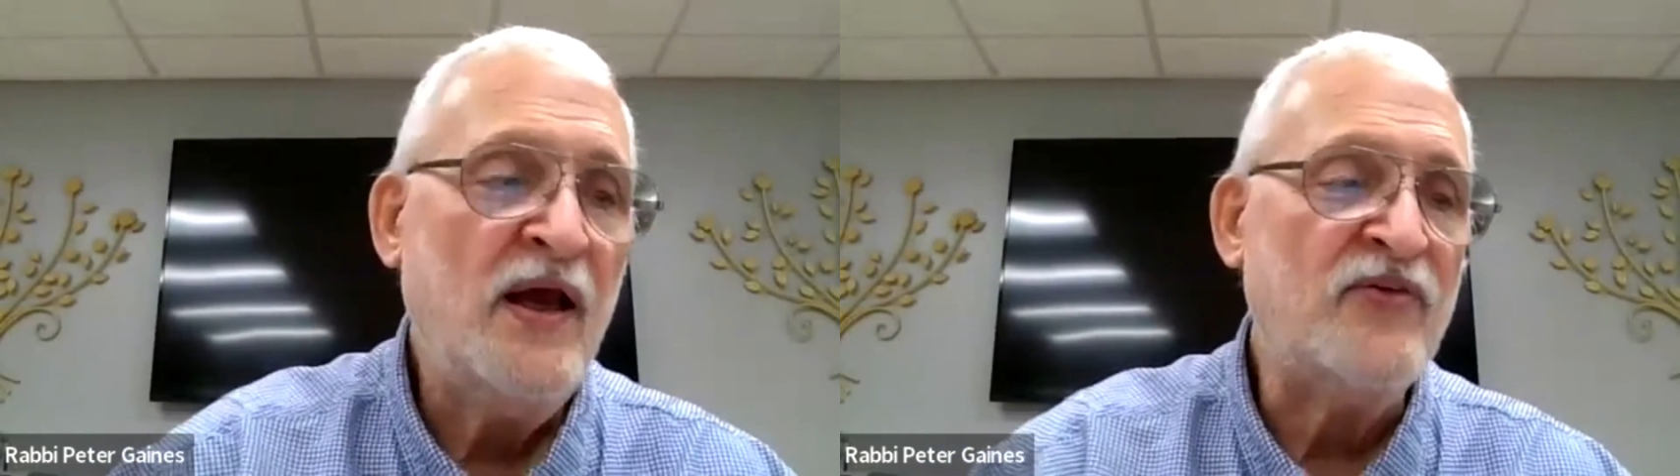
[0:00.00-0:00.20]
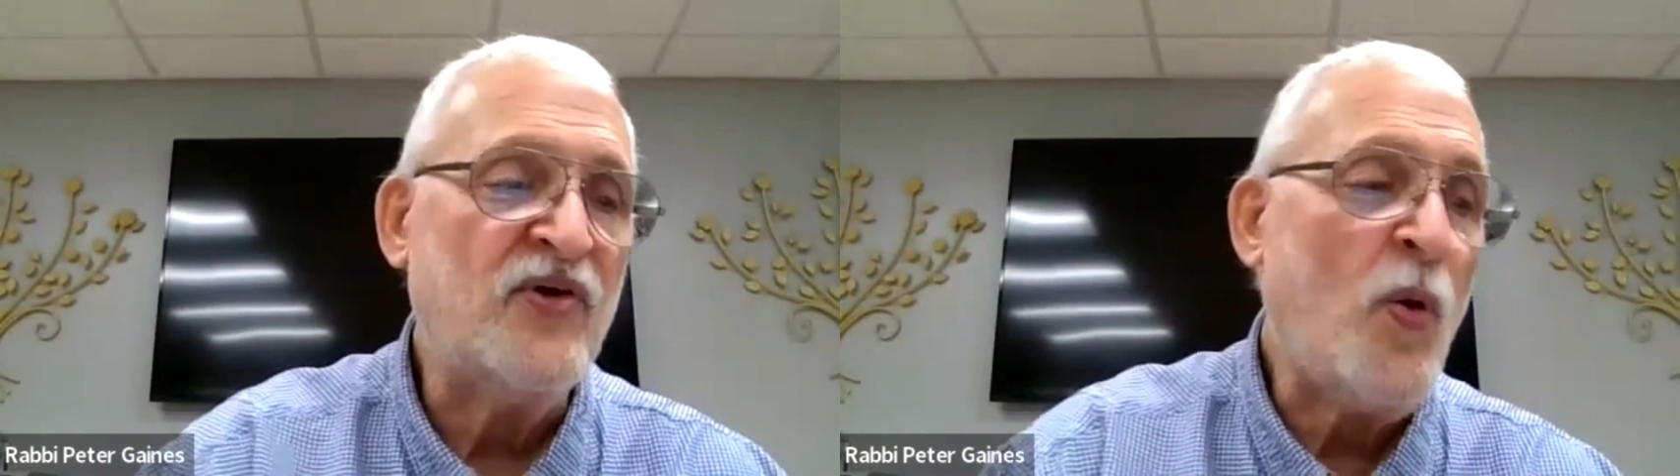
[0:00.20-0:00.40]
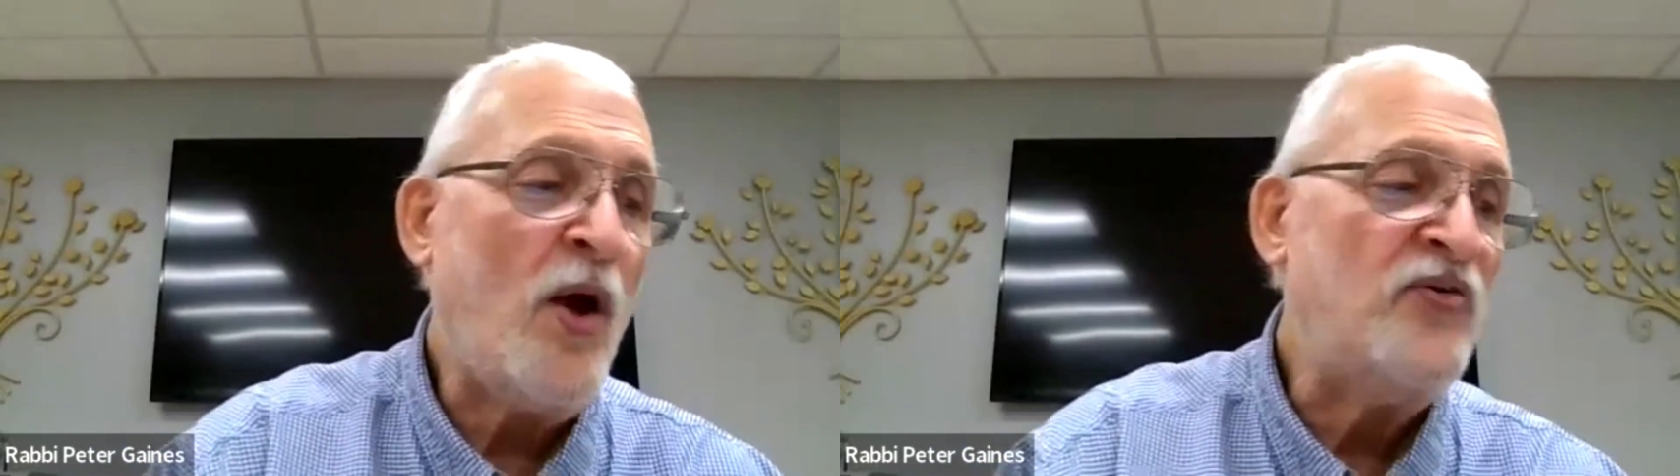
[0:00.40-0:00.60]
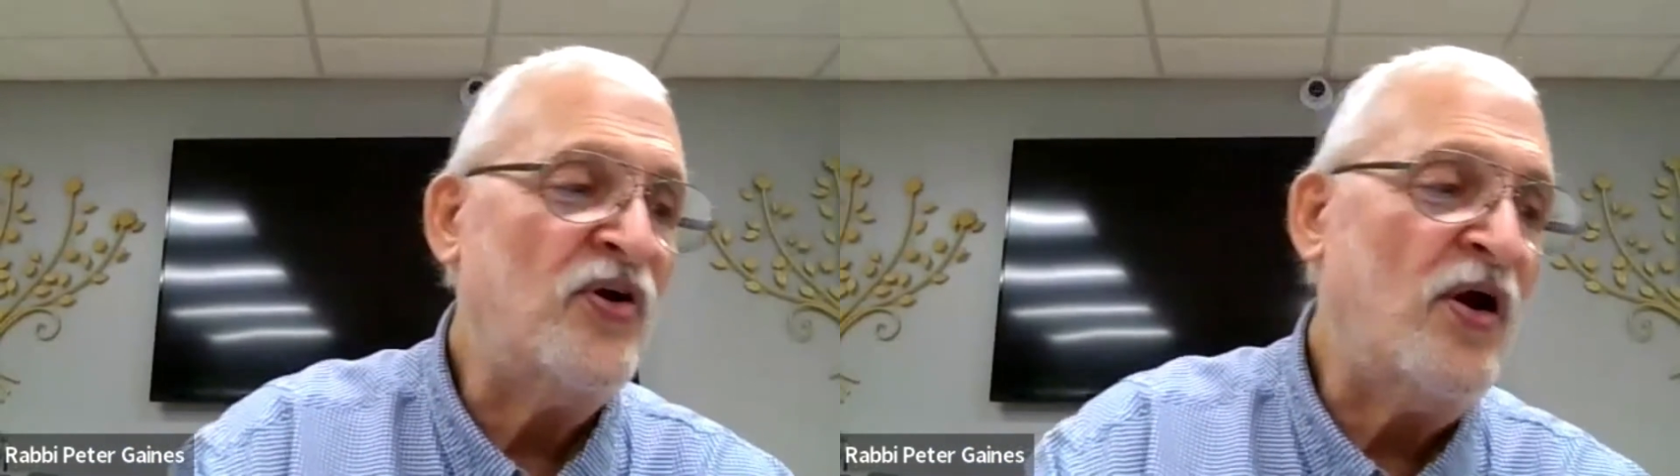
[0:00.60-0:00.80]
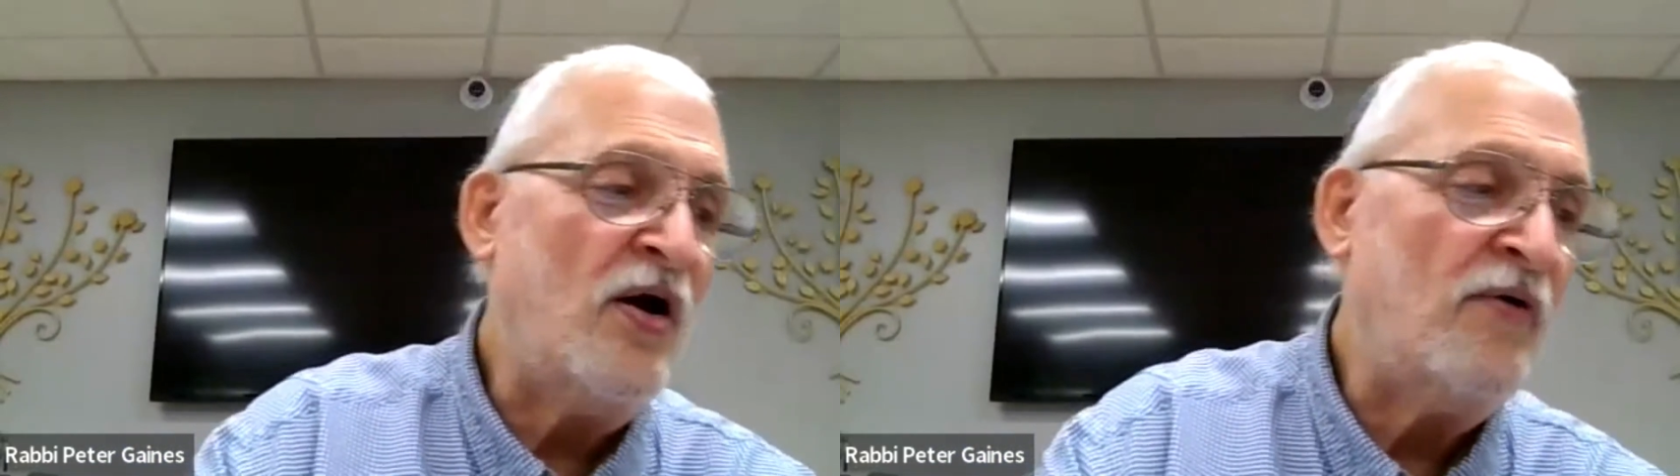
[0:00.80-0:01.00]
it's a
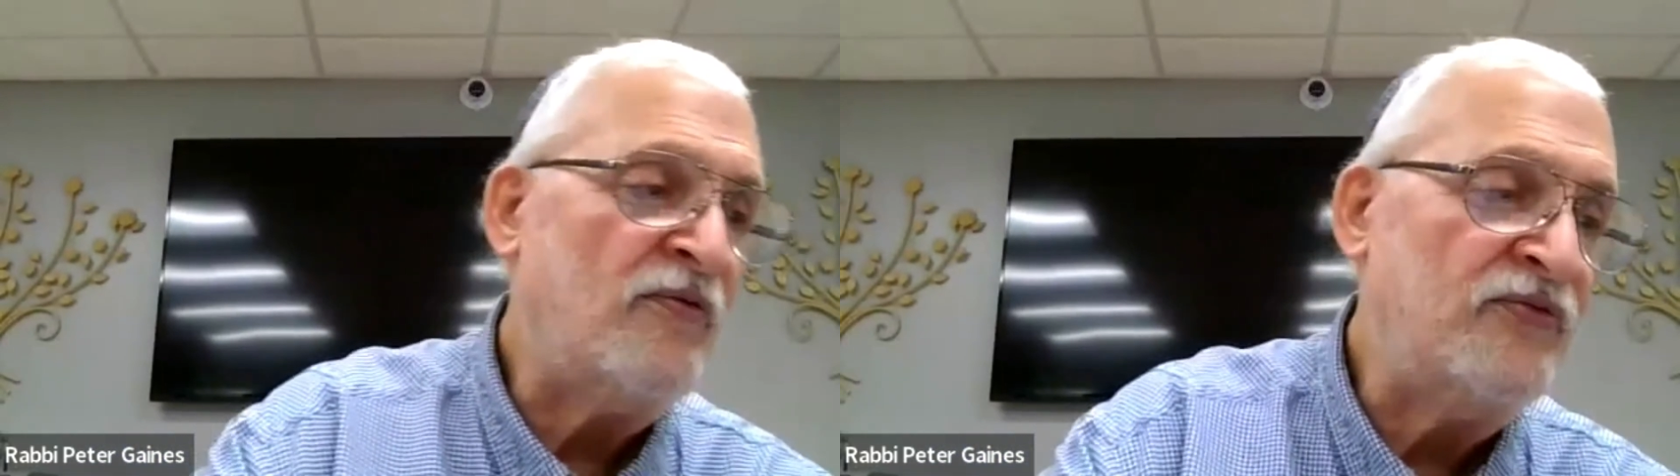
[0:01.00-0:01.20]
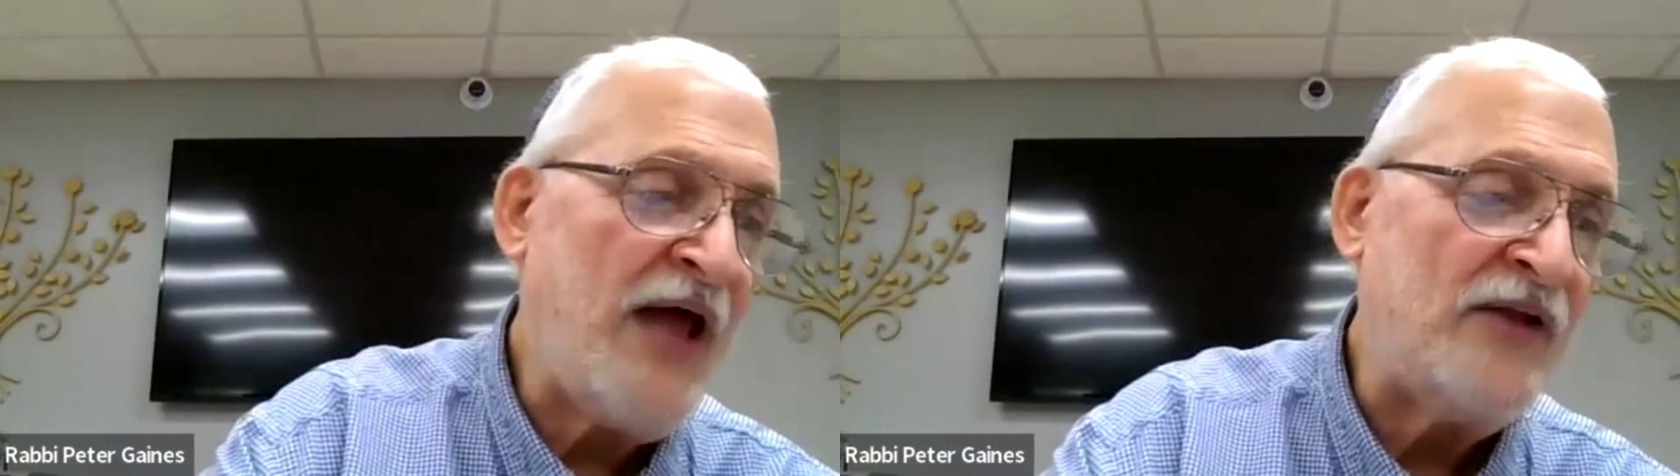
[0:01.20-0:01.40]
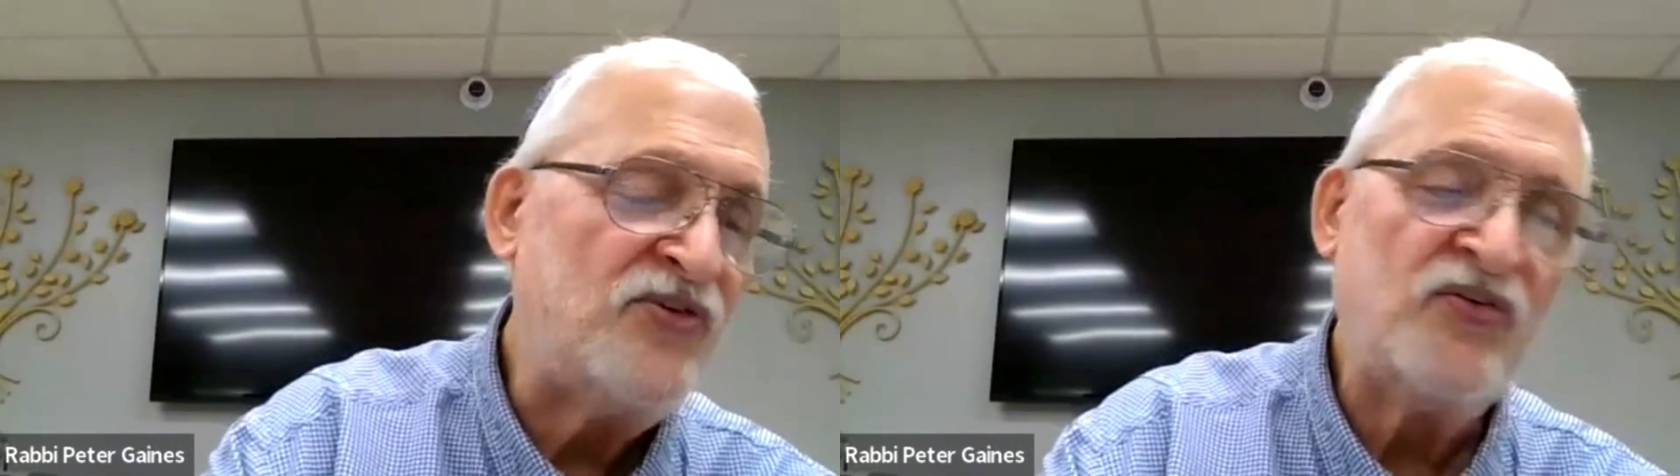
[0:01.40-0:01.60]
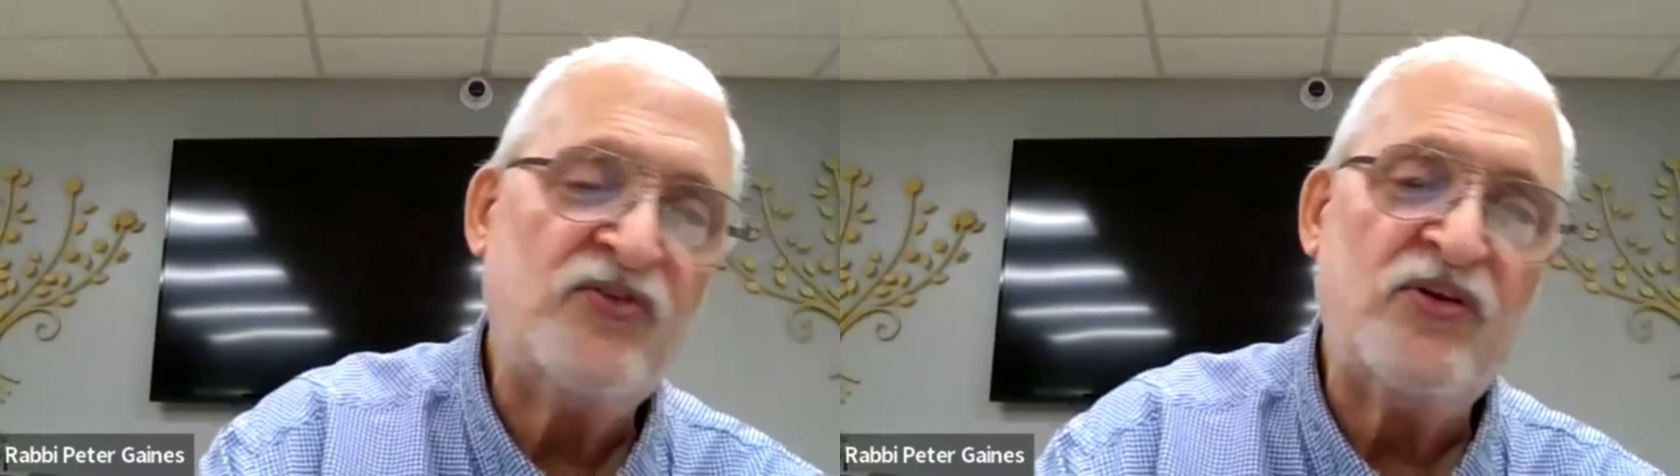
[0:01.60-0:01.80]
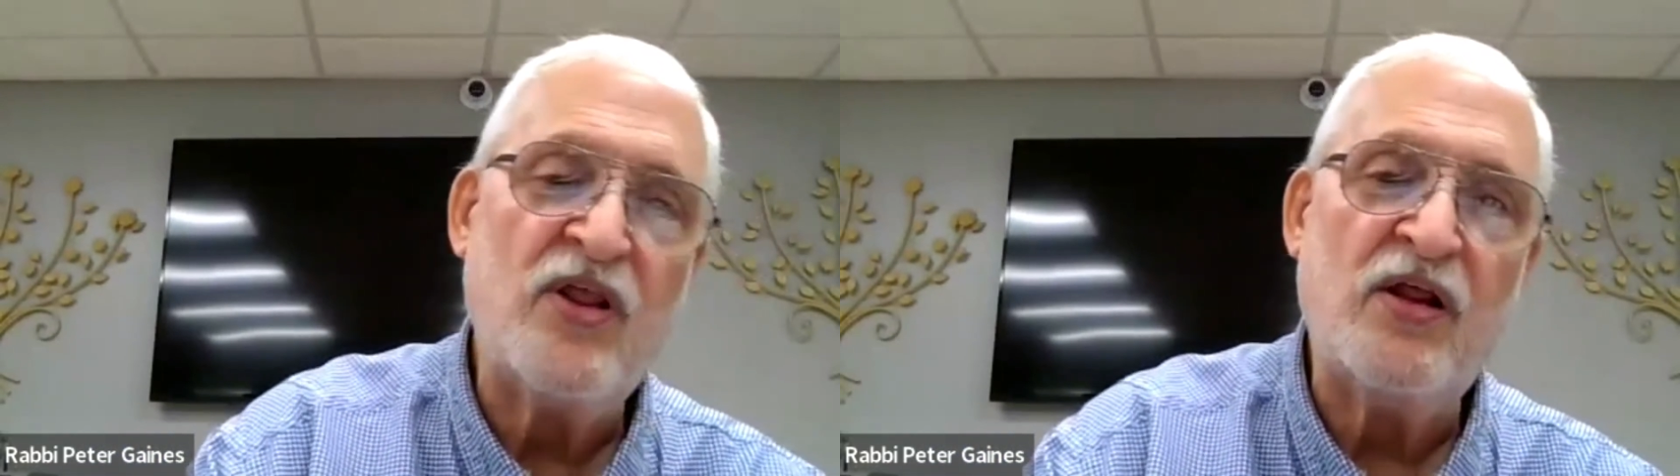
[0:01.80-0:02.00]
question of not
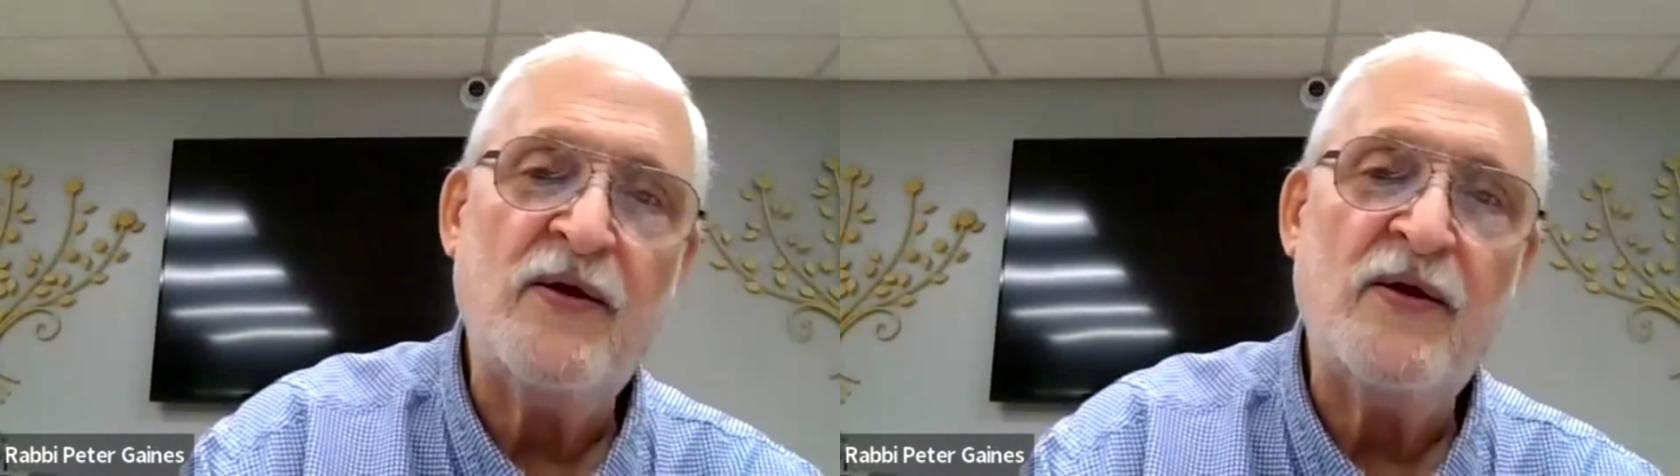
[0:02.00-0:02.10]
just,